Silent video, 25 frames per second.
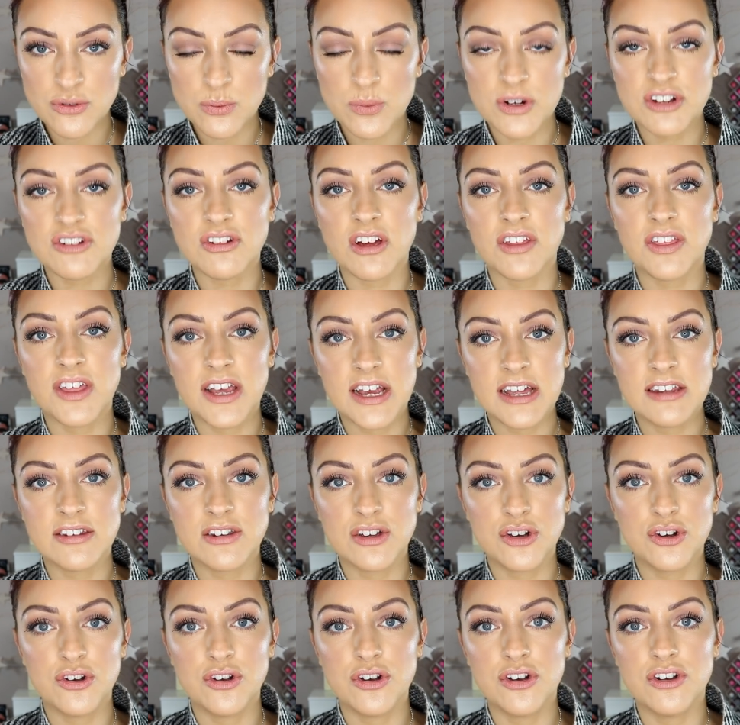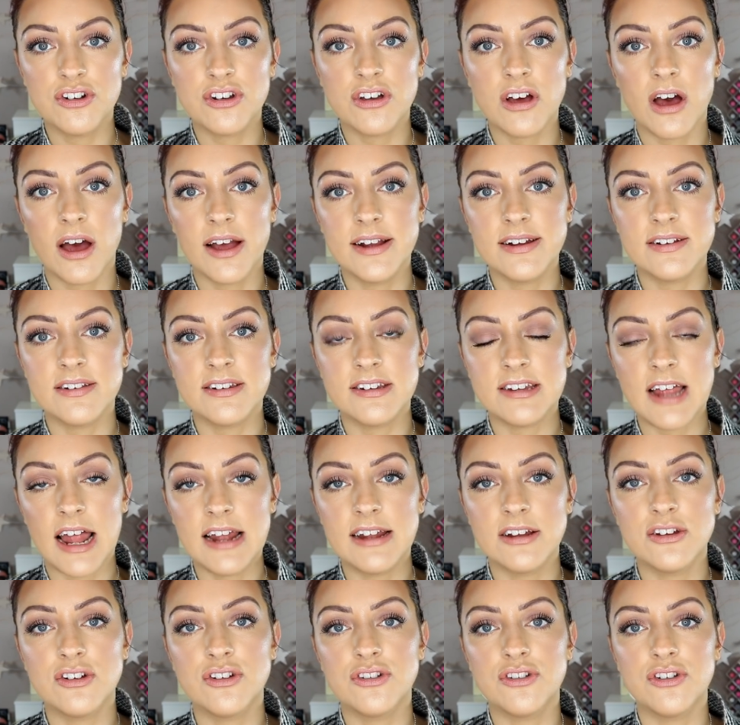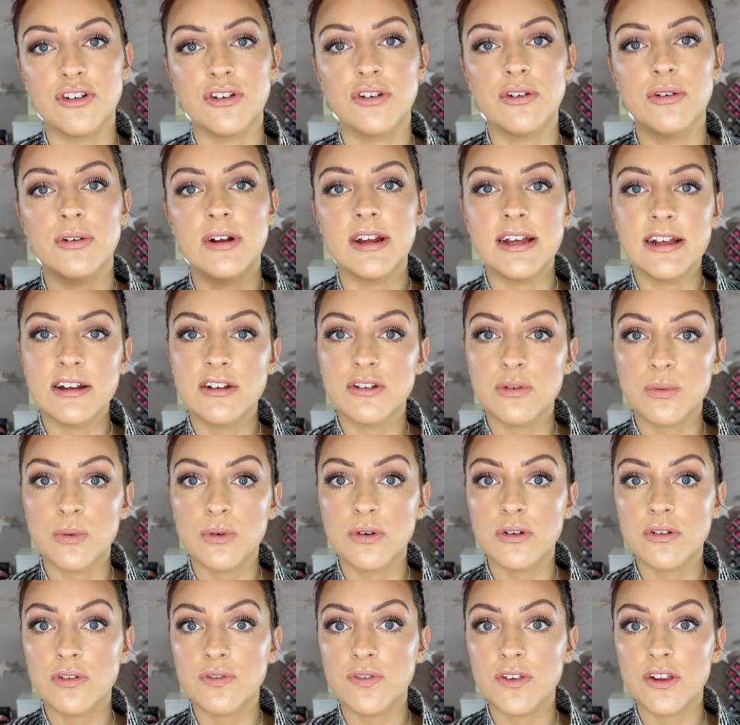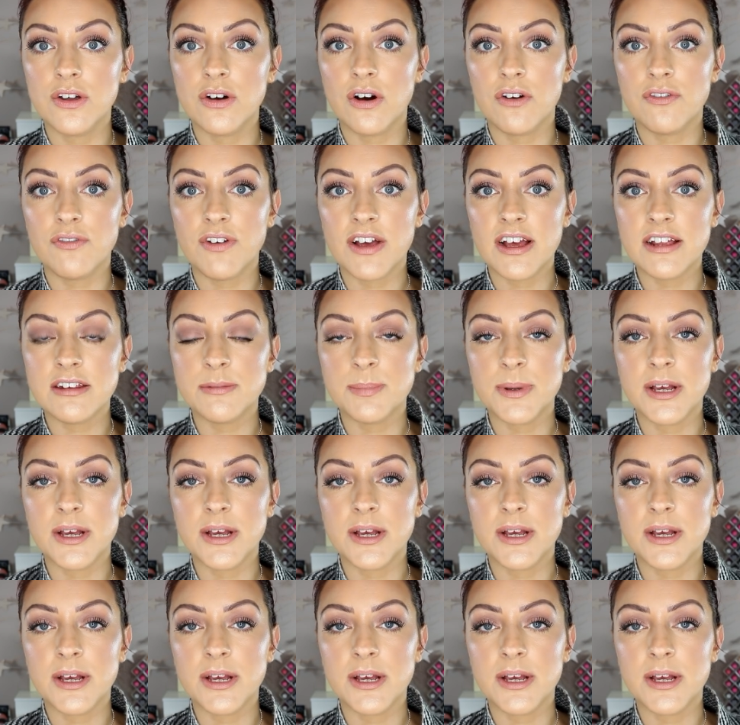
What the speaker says: which I think is a good kind of scent to lean towards for the office,